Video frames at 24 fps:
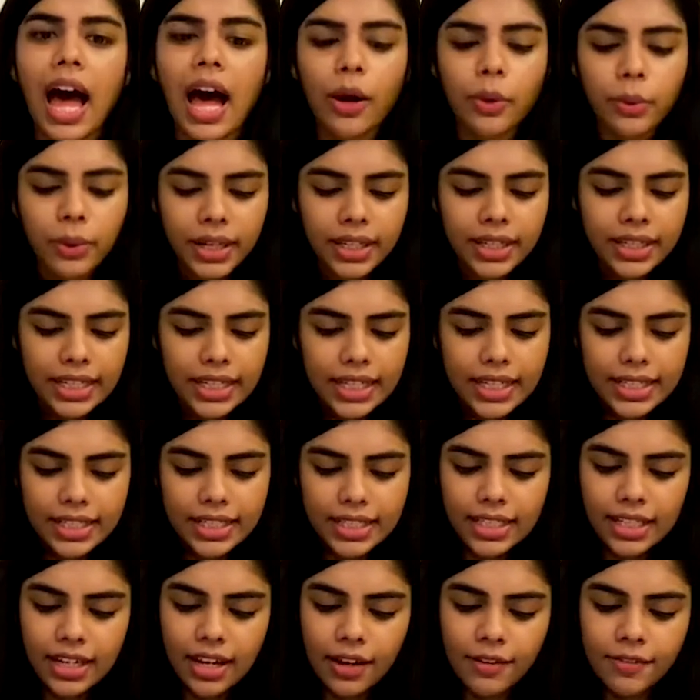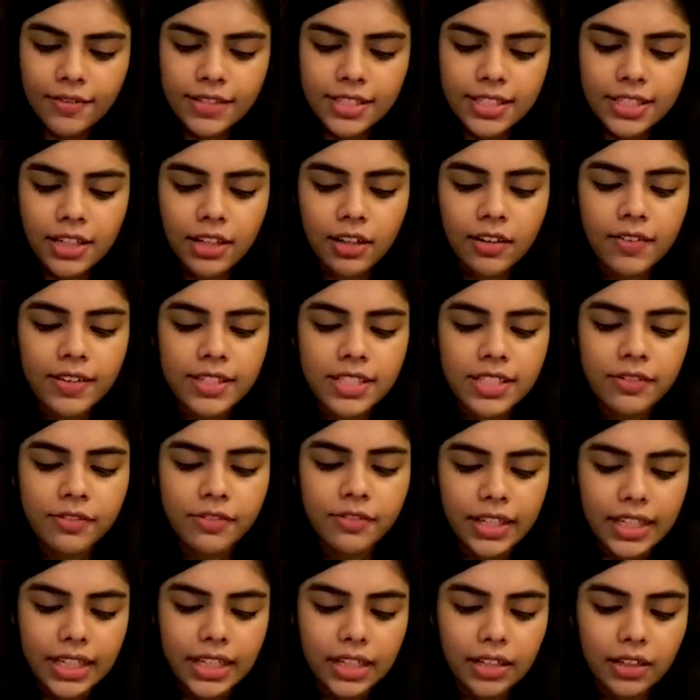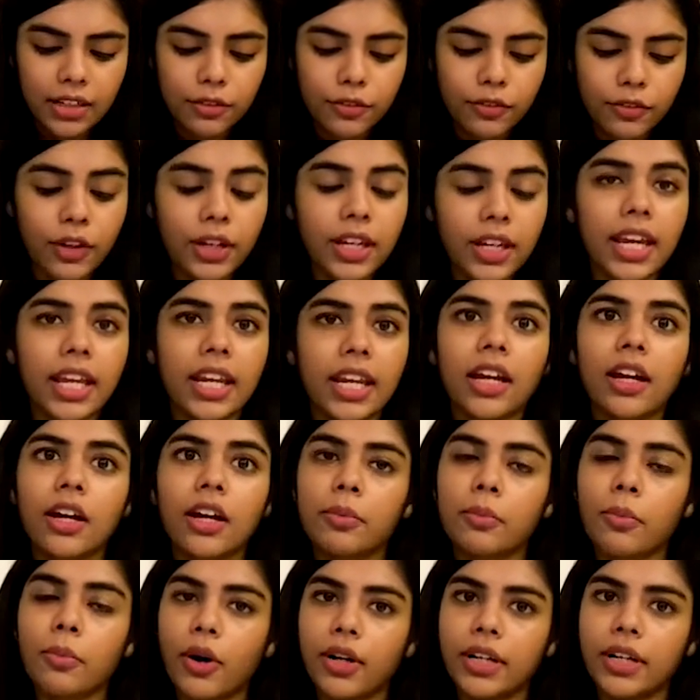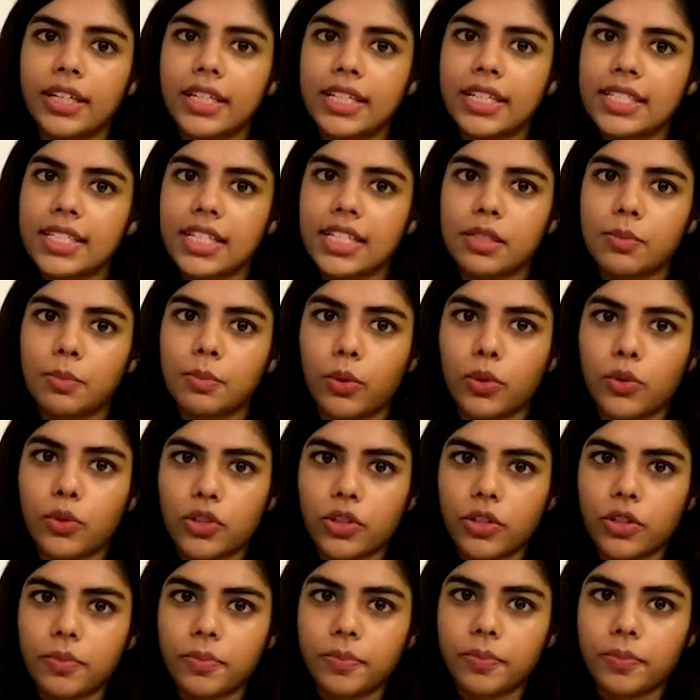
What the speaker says: How can ETFs serve as a vehicle for gaining commodities exposure?